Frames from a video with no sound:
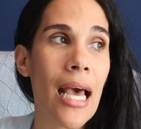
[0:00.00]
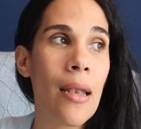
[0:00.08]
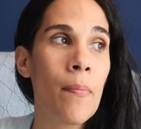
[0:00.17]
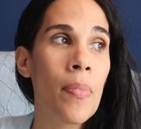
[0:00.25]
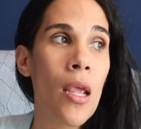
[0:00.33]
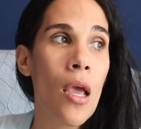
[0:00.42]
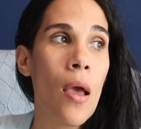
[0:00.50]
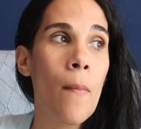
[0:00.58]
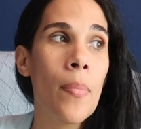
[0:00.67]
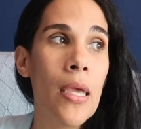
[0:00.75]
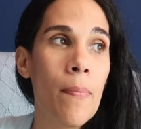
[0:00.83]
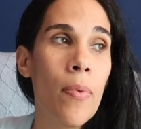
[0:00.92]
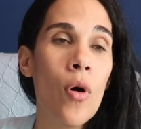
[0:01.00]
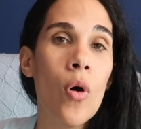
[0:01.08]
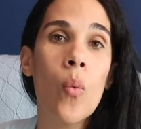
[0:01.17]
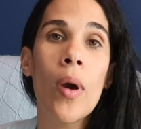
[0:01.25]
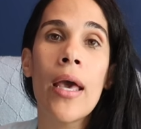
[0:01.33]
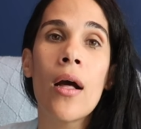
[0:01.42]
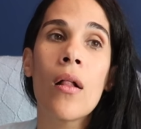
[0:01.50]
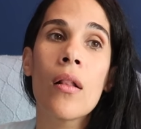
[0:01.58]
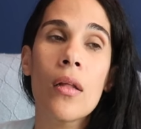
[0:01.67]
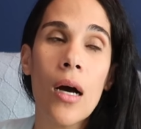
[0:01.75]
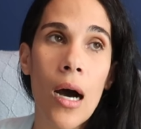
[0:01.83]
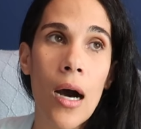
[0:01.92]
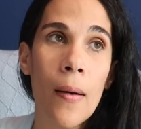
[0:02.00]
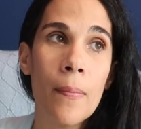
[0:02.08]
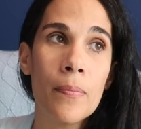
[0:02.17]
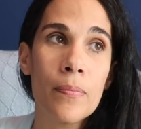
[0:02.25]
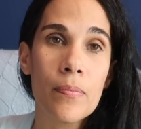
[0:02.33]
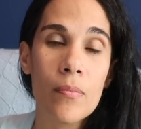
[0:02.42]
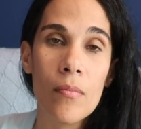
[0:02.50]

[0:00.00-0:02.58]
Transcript: And people will um,